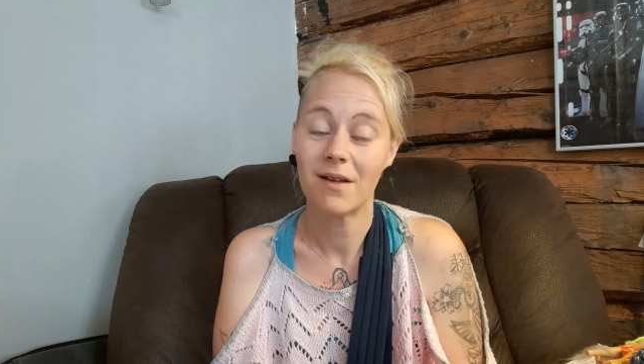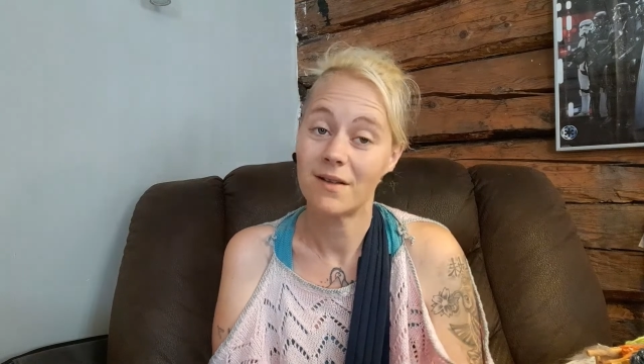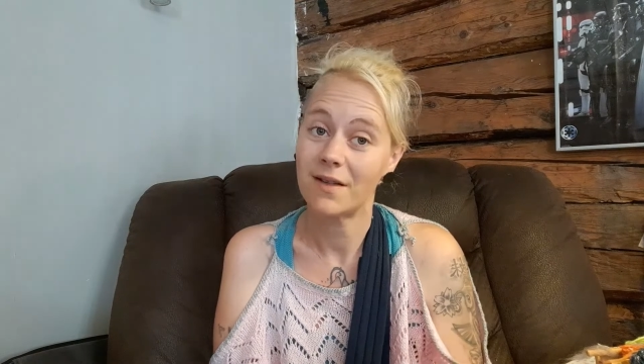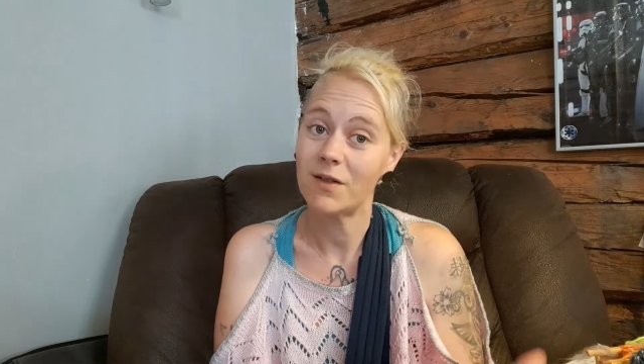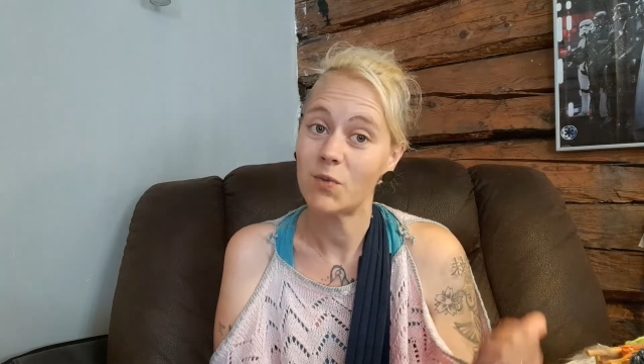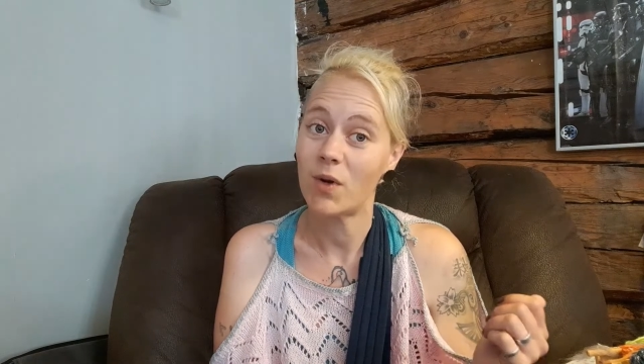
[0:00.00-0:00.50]

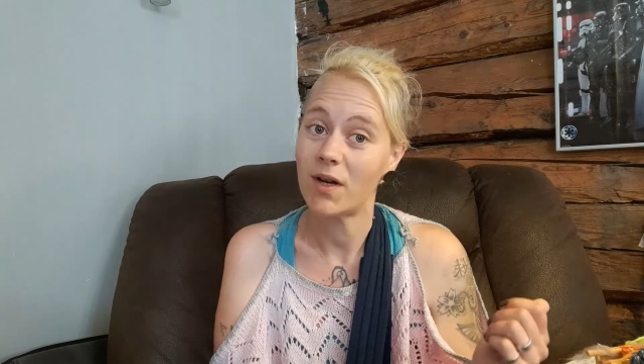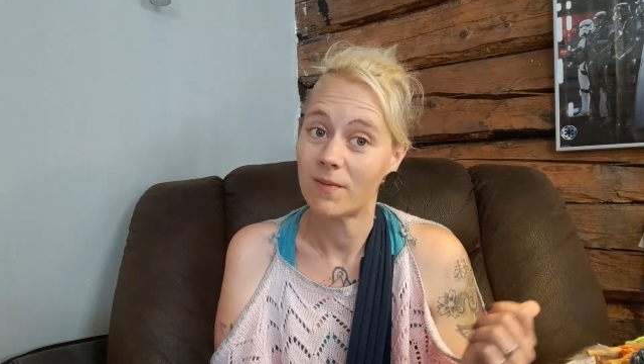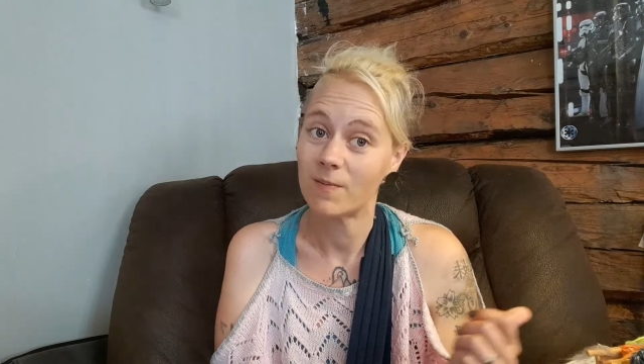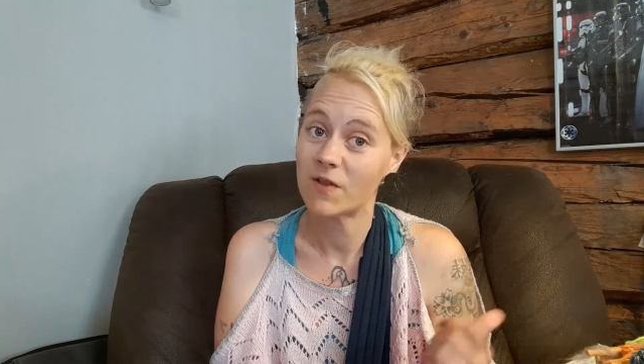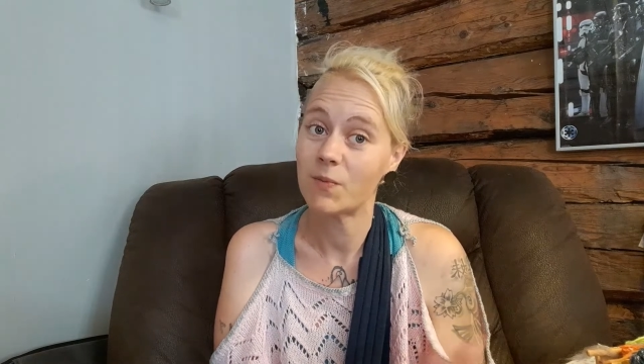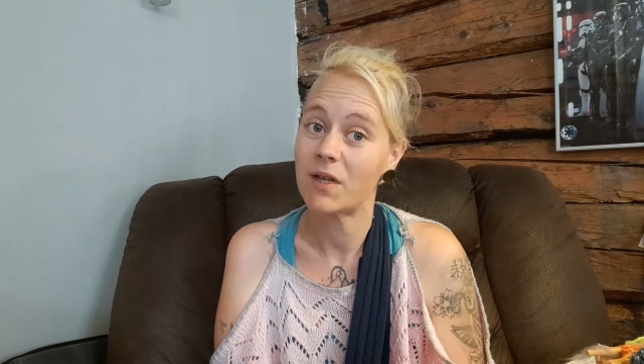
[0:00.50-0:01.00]
that's why I'm
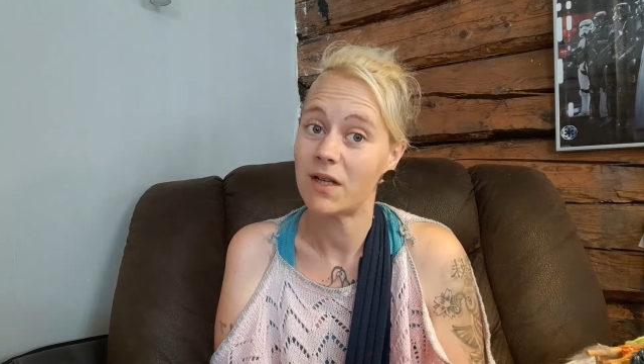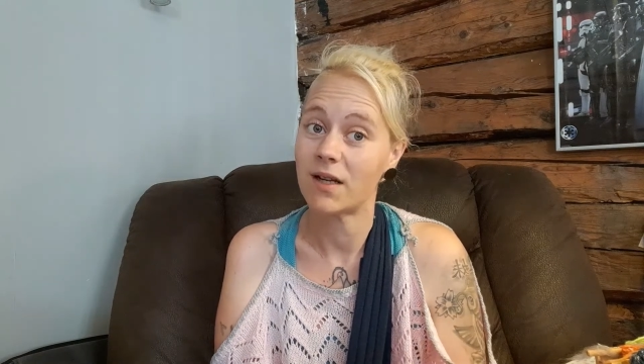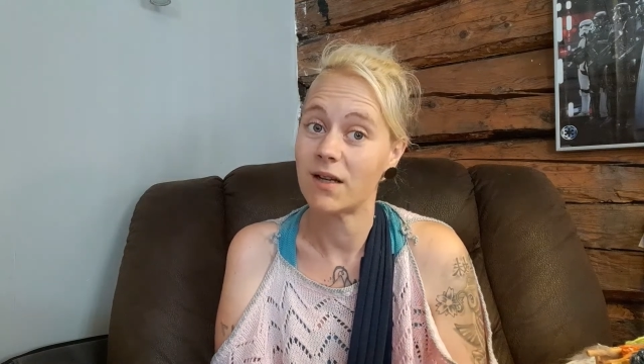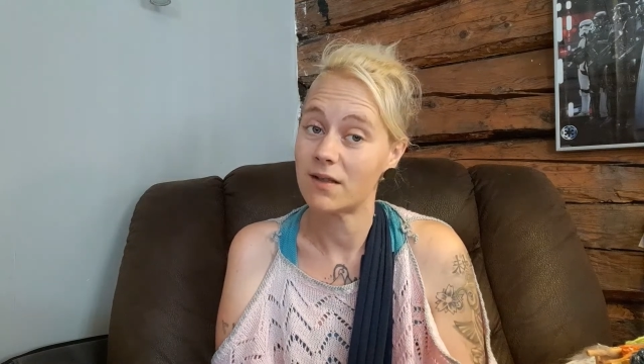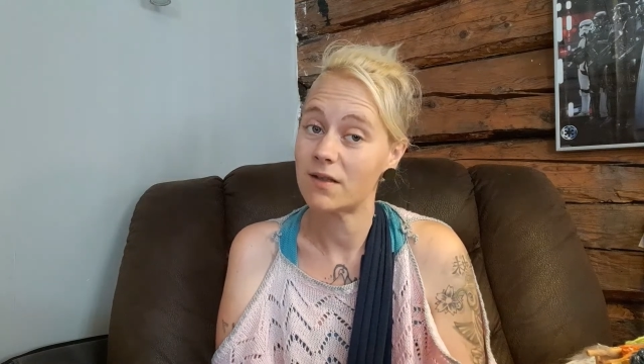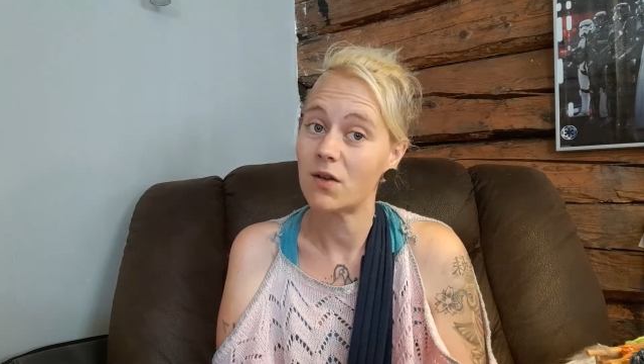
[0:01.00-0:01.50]
spinning
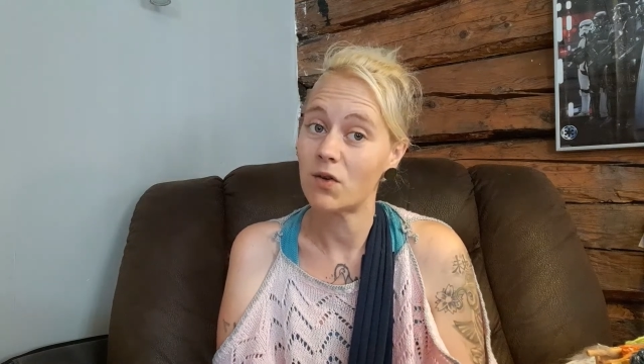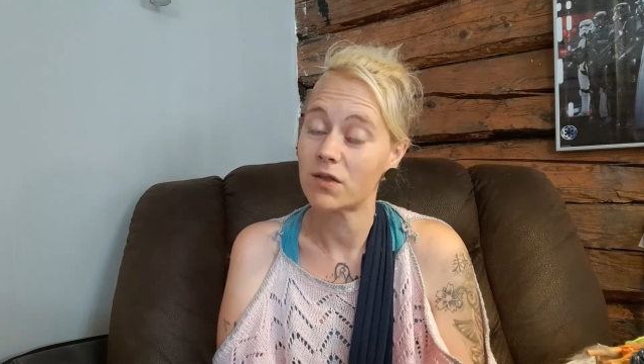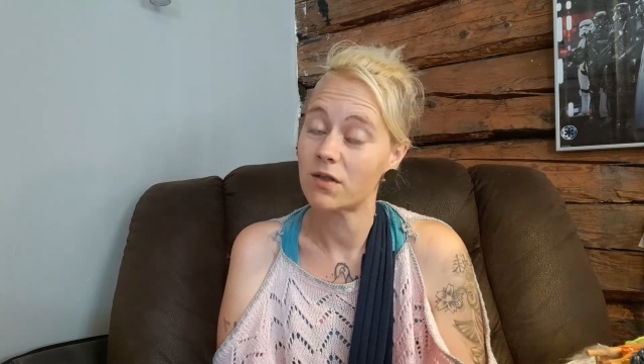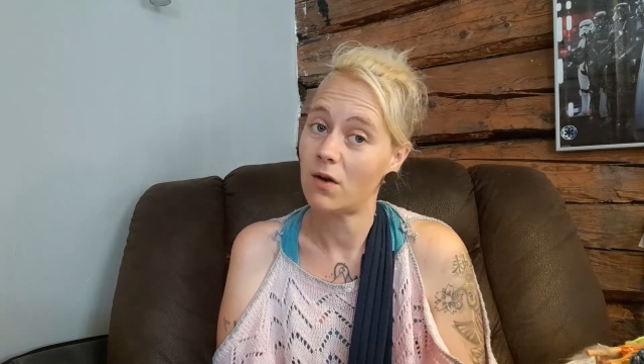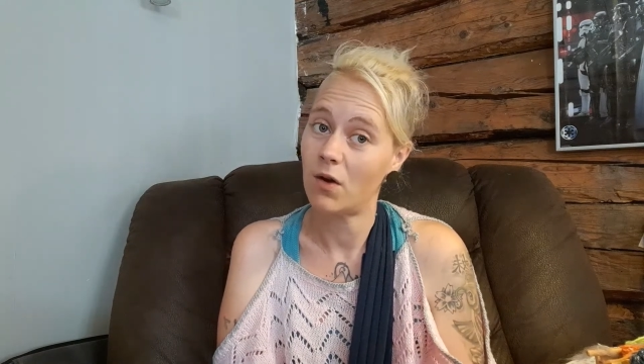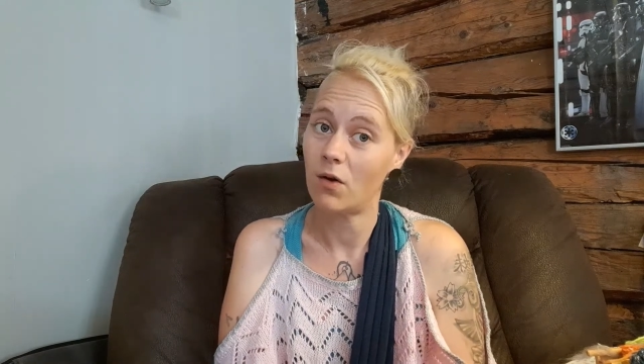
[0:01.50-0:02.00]
his socks
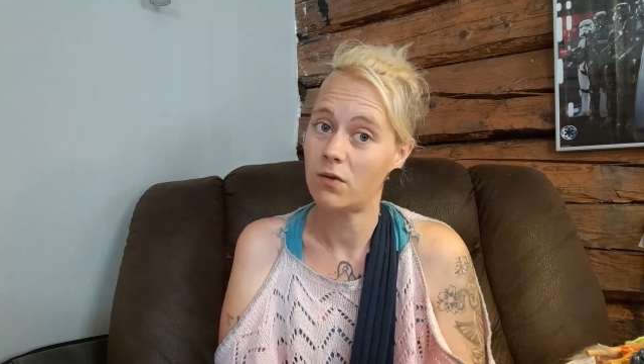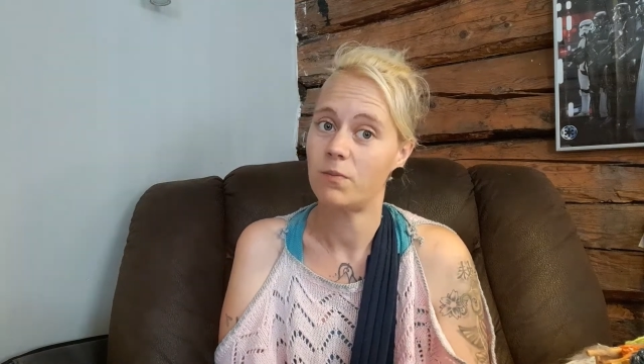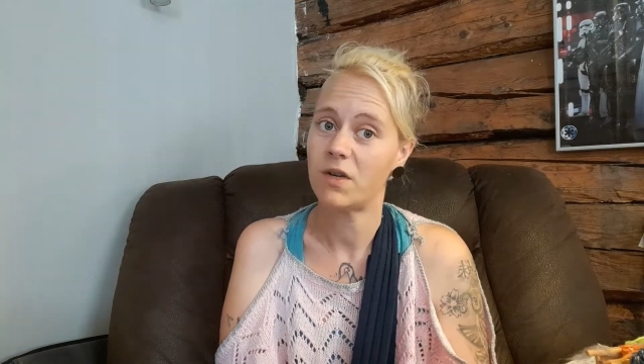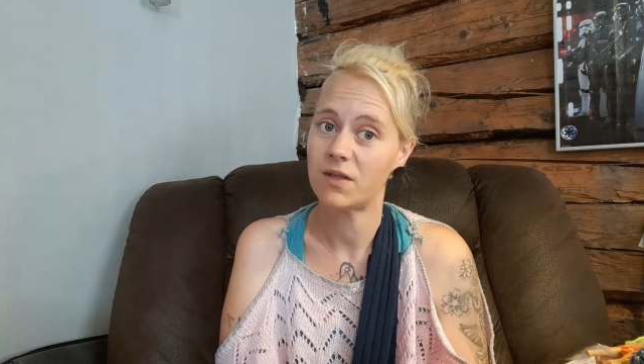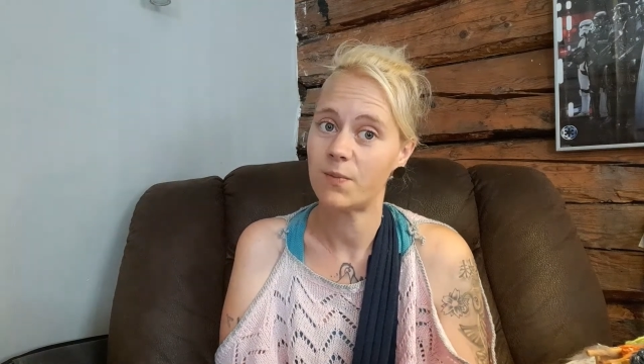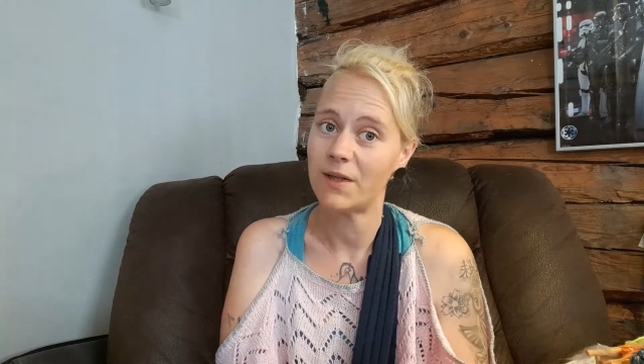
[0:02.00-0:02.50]
on my
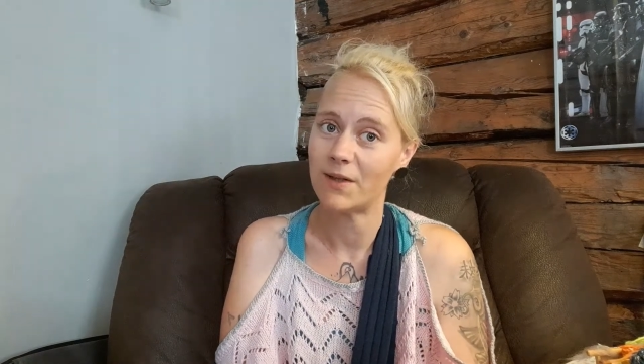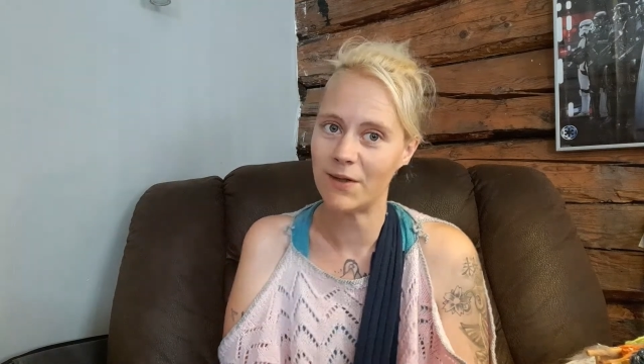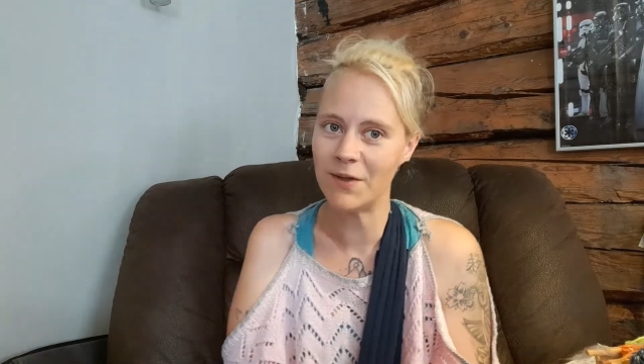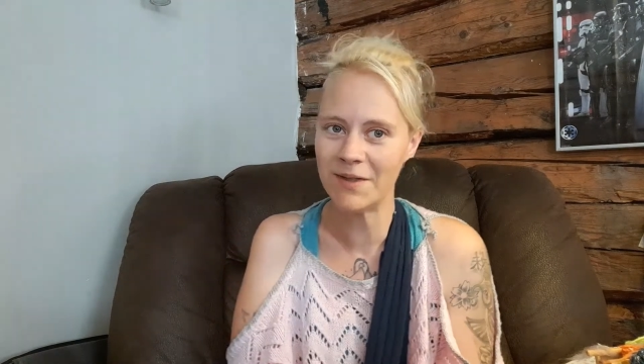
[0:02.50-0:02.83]
spindle.